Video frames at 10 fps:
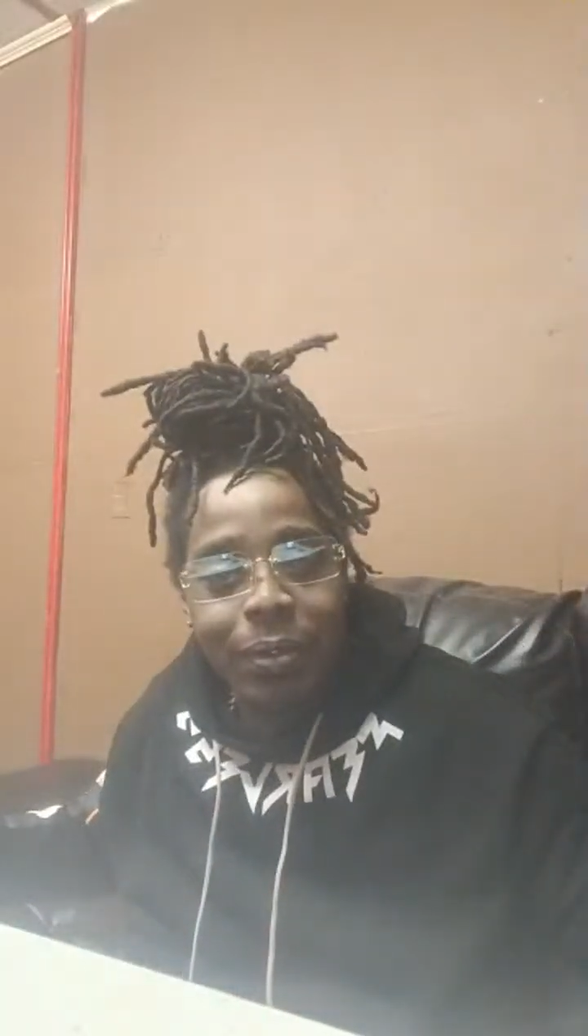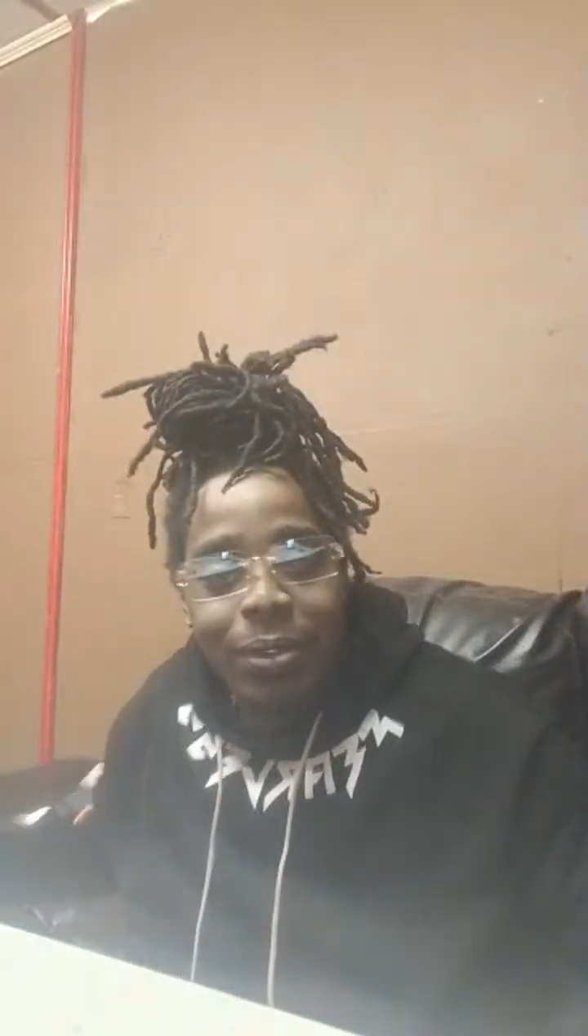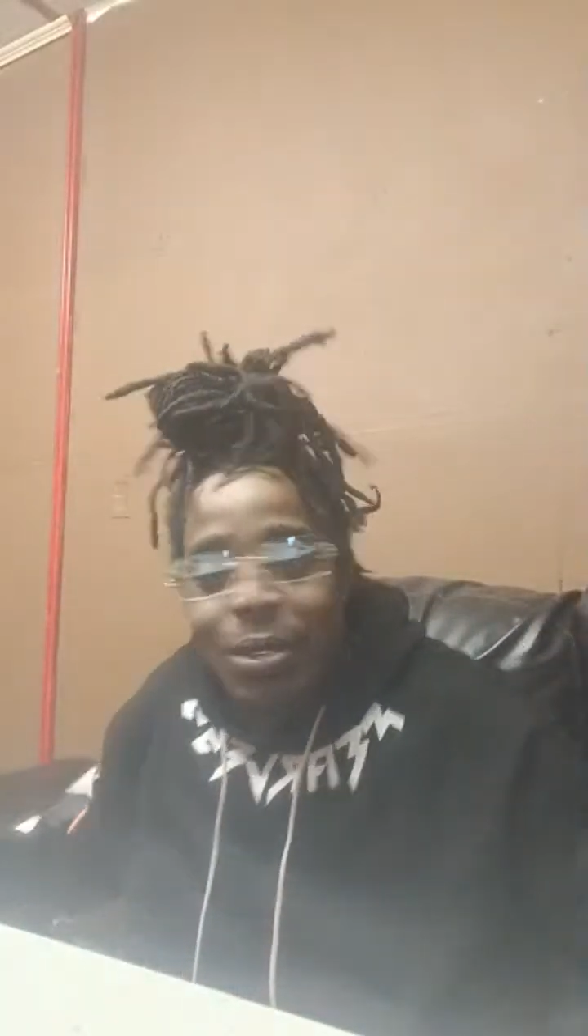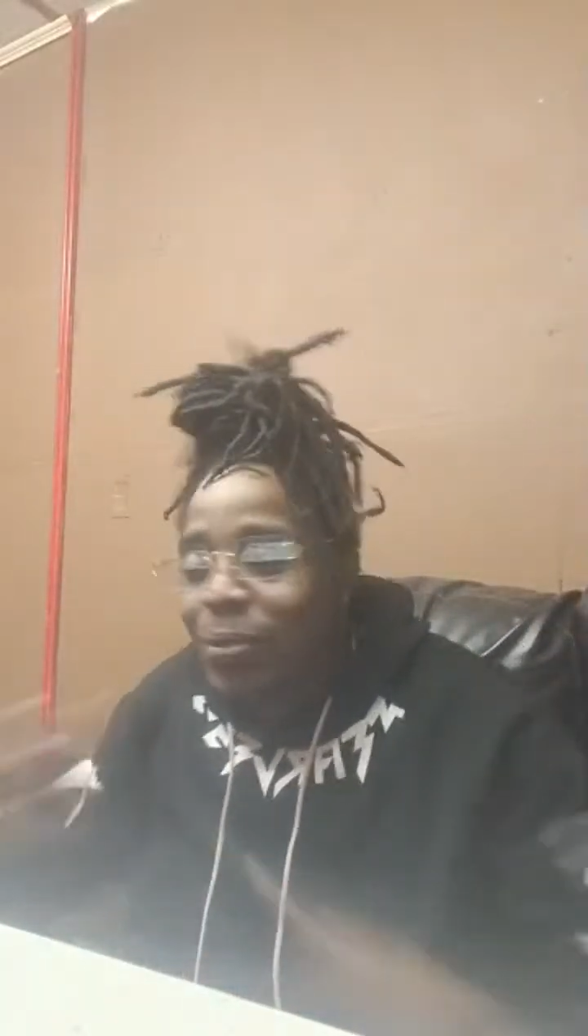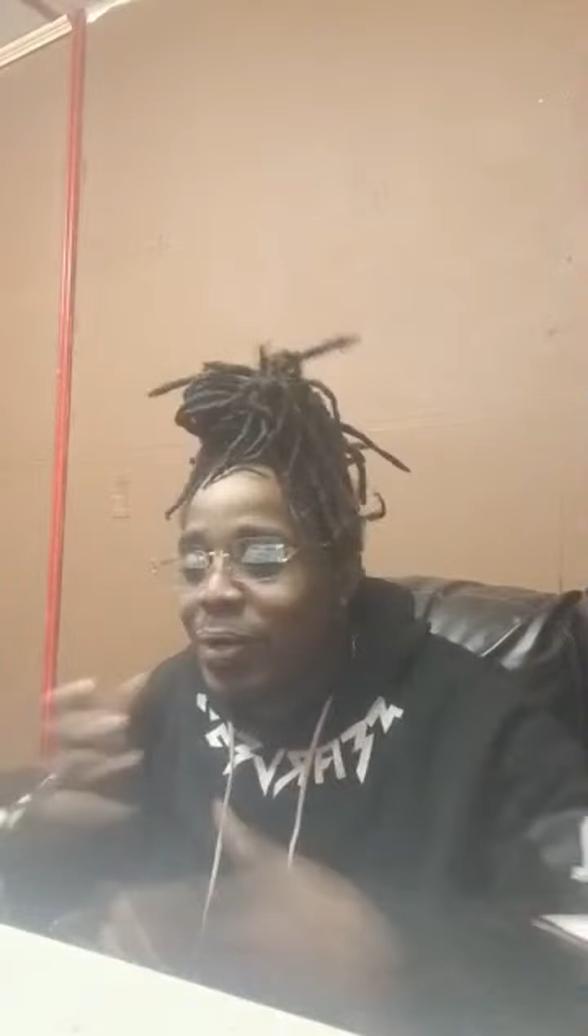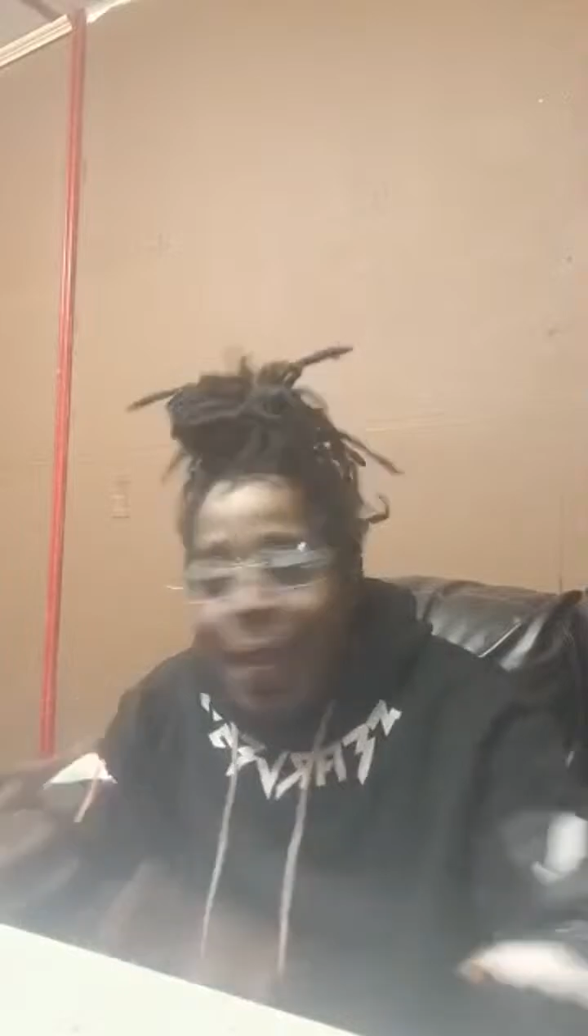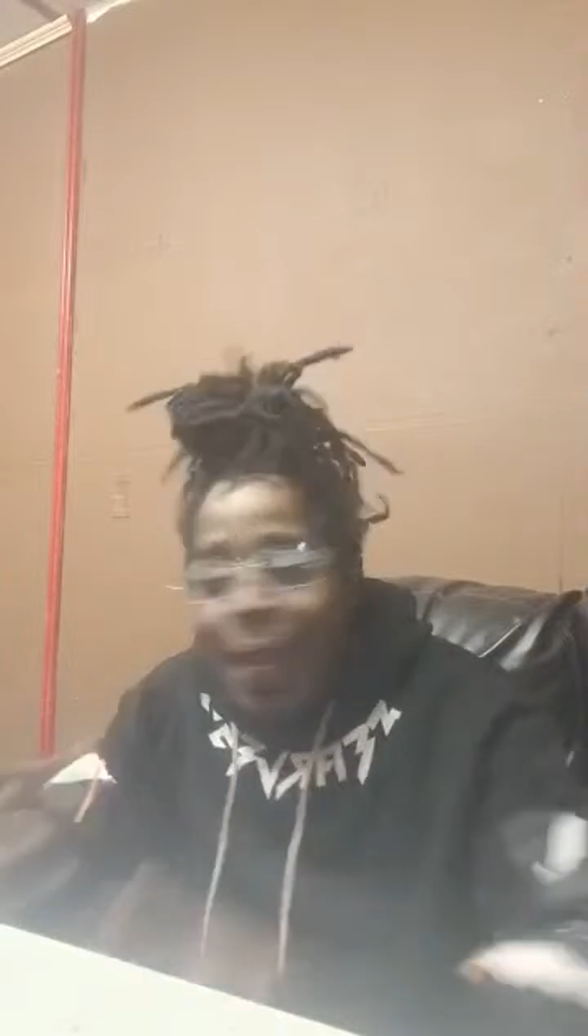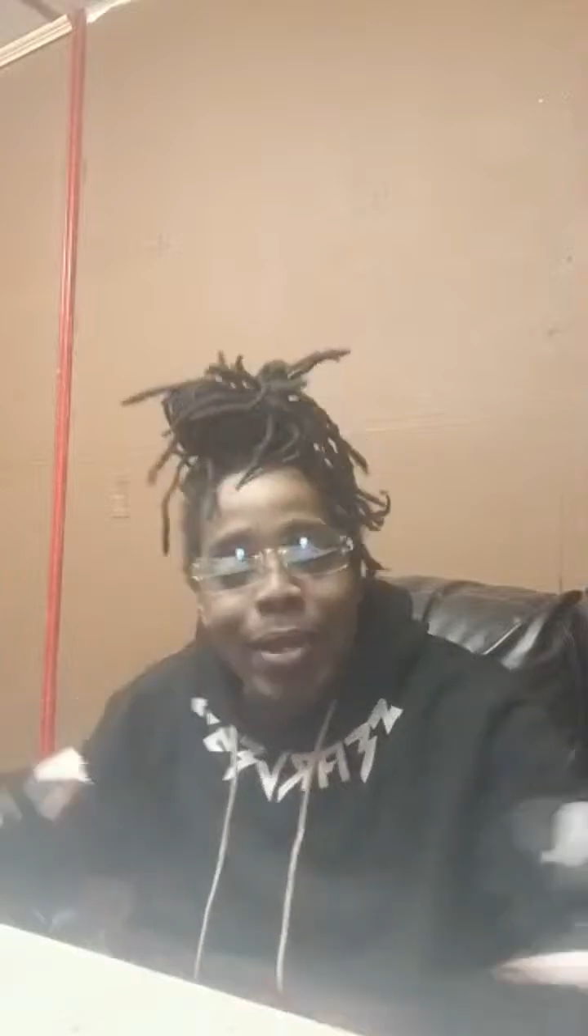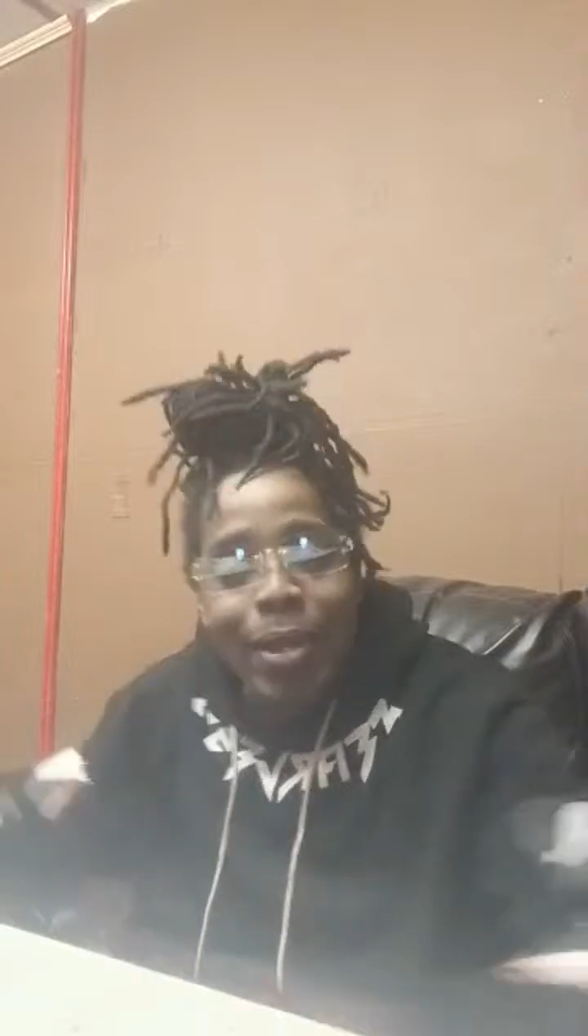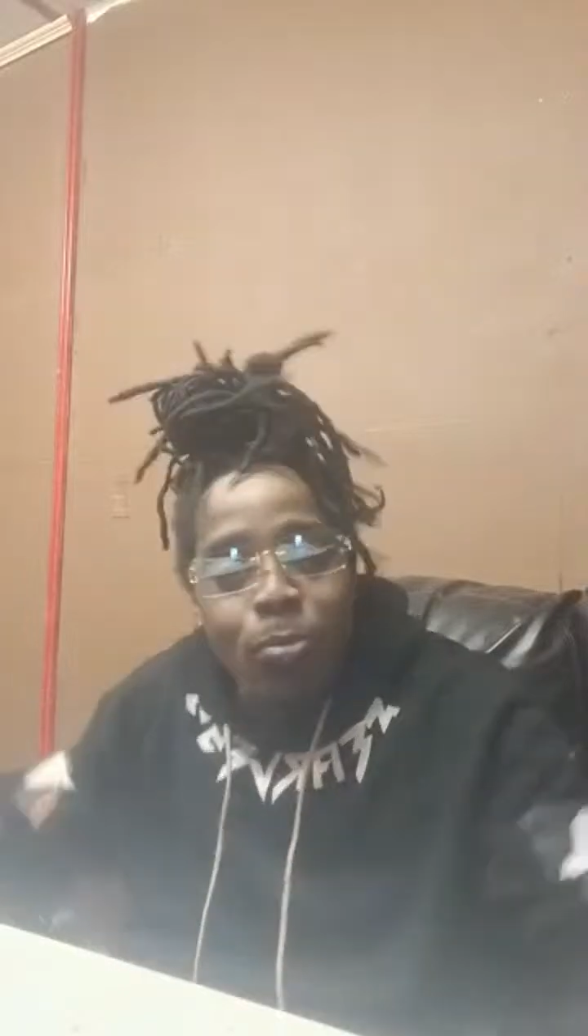You don't
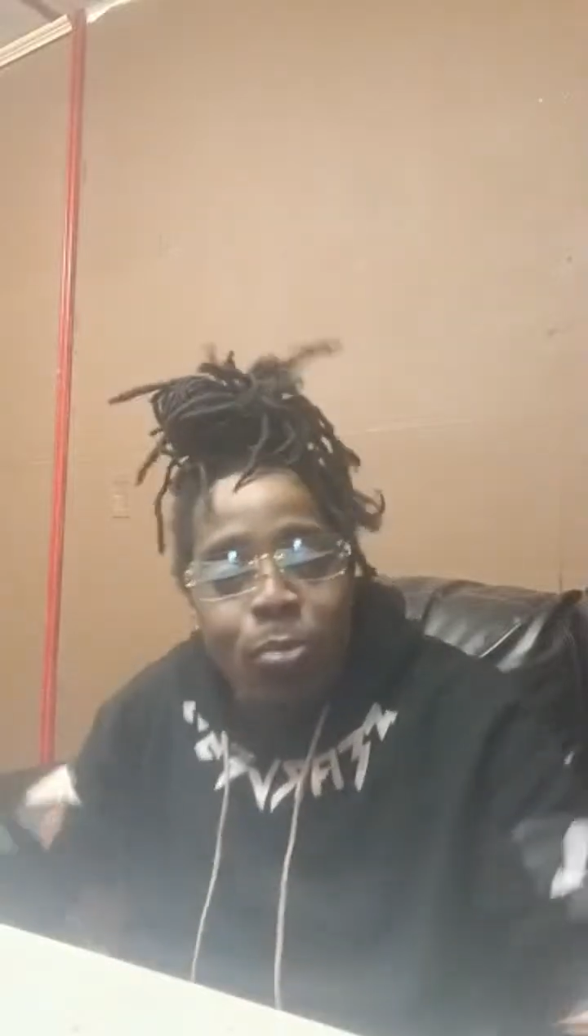got no